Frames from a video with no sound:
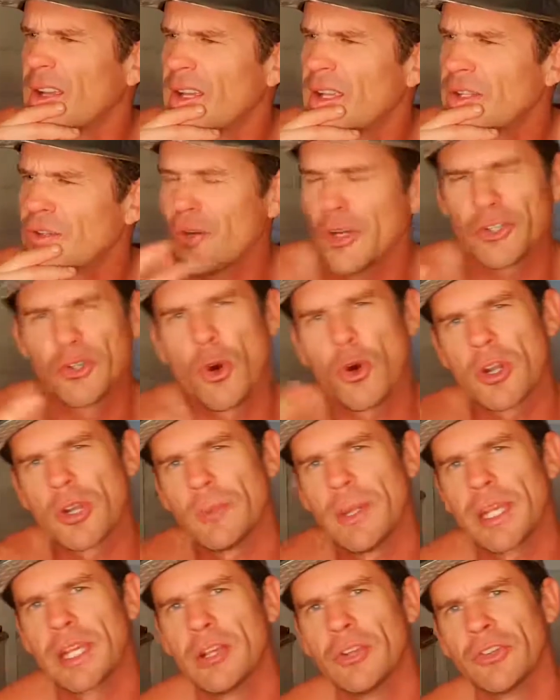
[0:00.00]
you're going to talk to
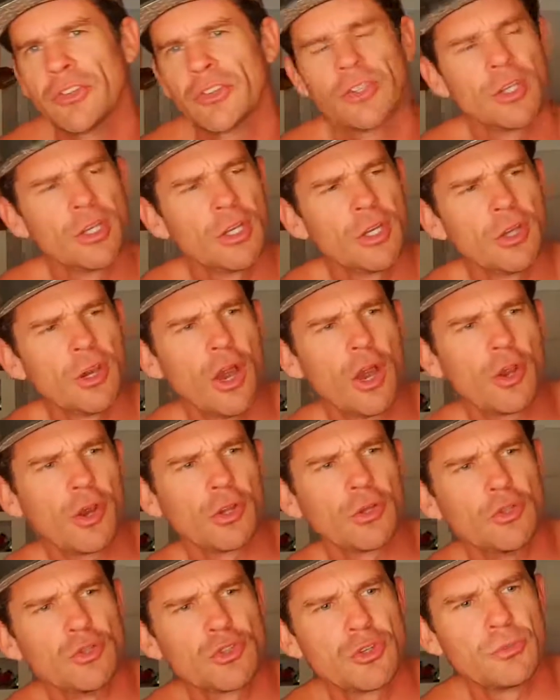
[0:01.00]
me because I've got
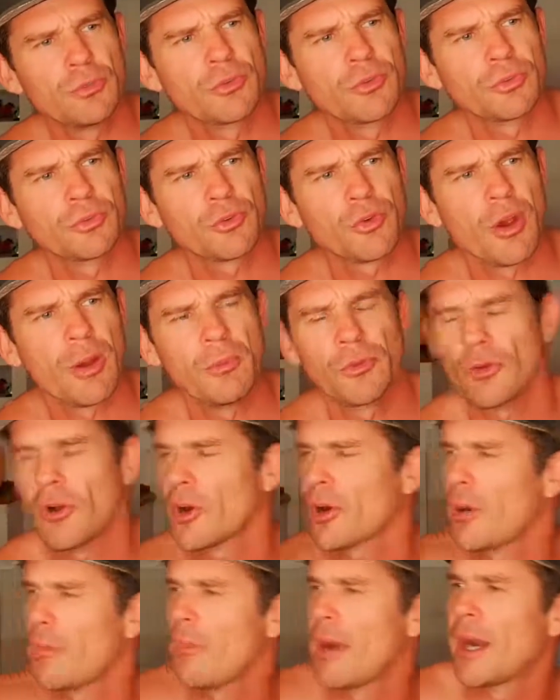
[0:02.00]
YouTube subscribers, or I've
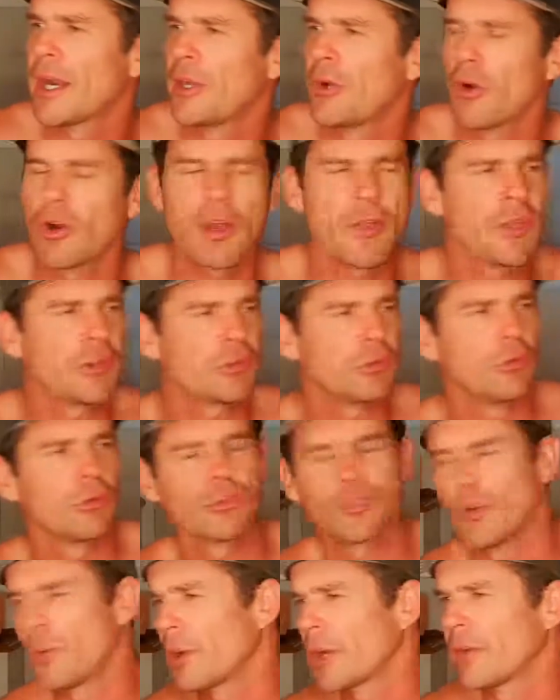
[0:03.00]
got money, or I've got these
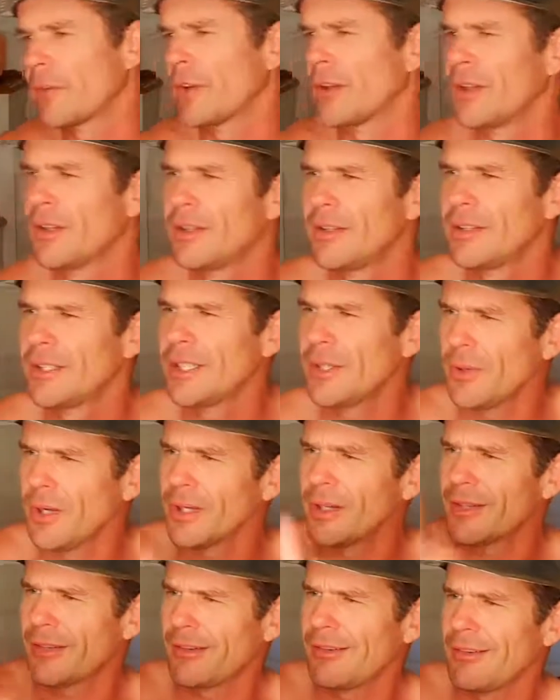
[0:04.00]
looks, or whatever. You know
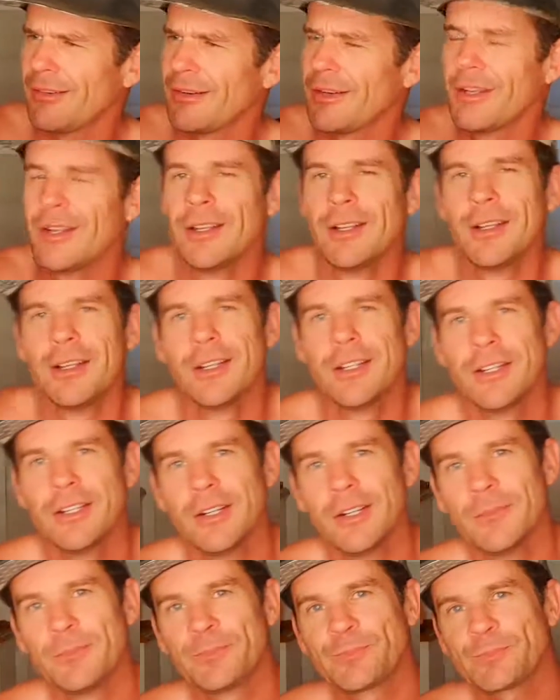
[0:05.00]
what? You
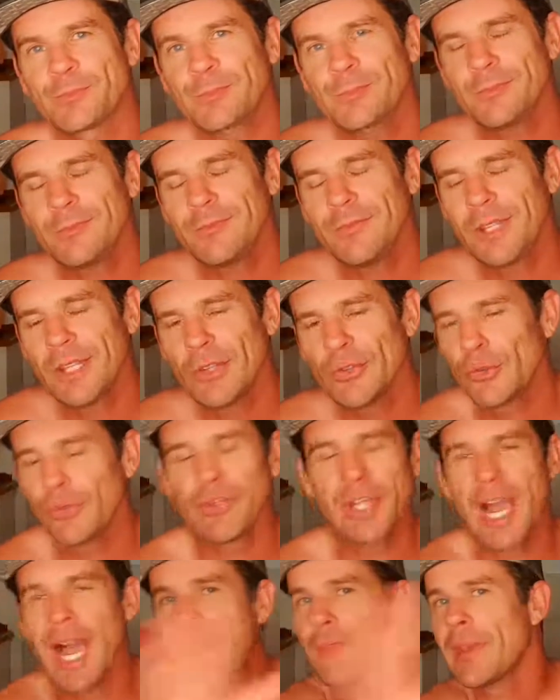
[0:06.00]
know? So if
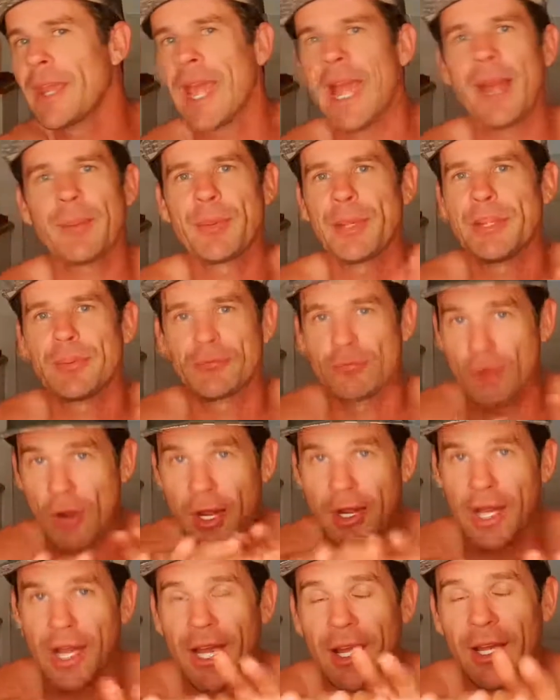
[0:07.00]
you can't be happy right
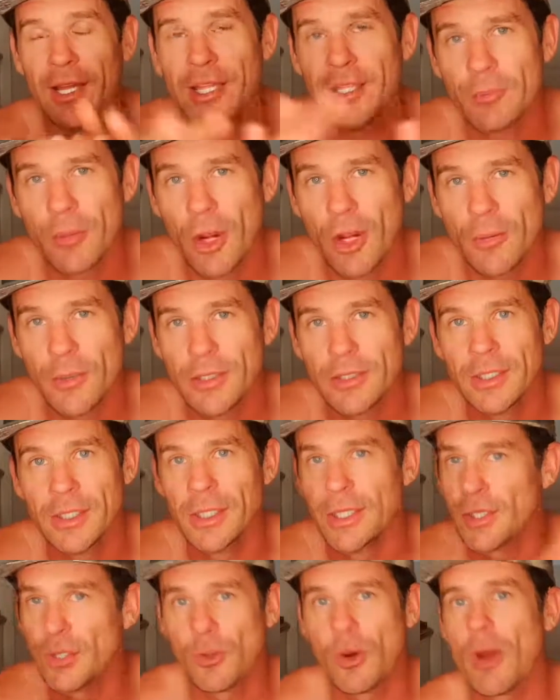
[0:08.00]
now, here, moment,
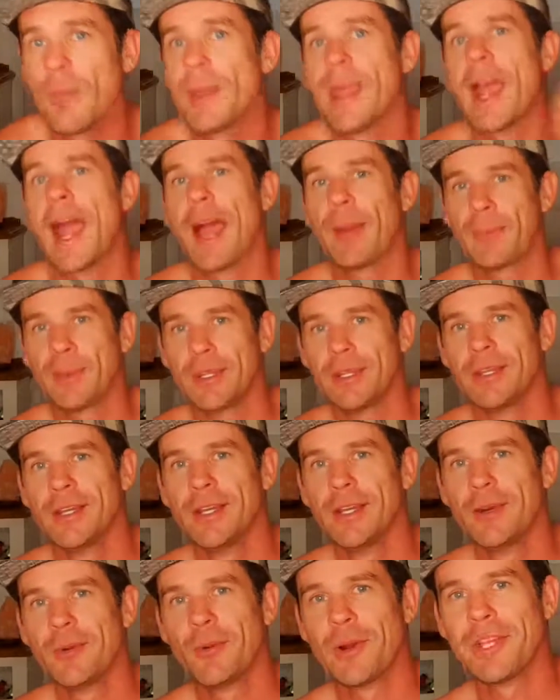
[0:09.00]
you won't be happy
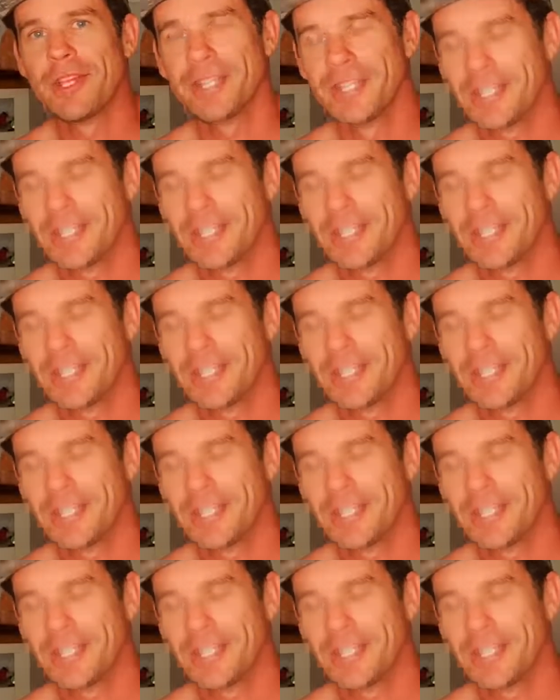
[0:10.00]
when your